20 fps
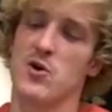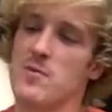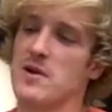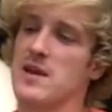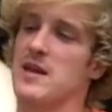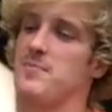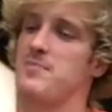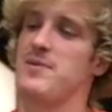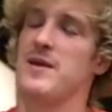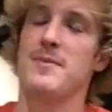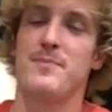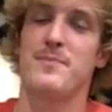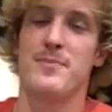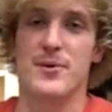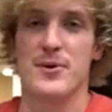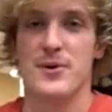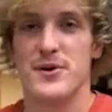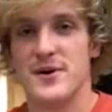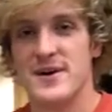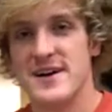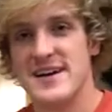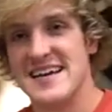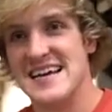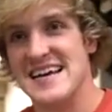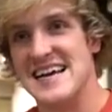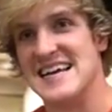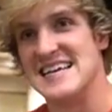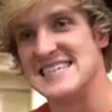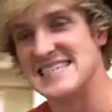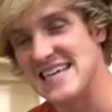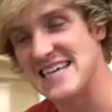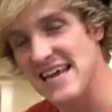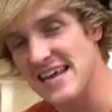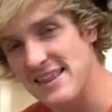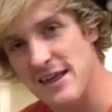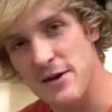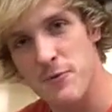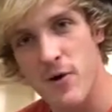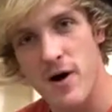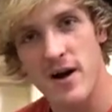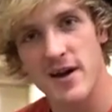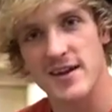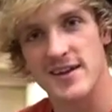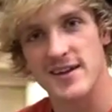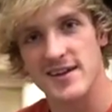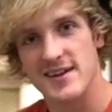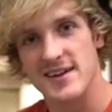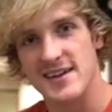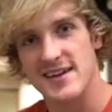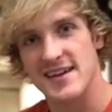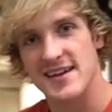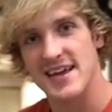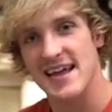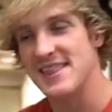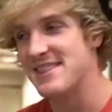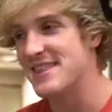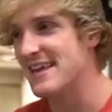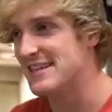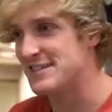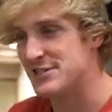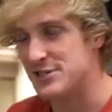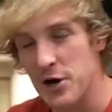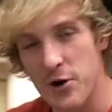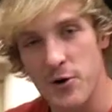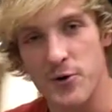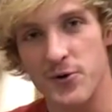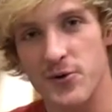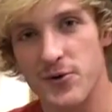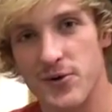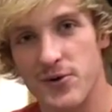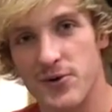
so many people say they want it. And they don't.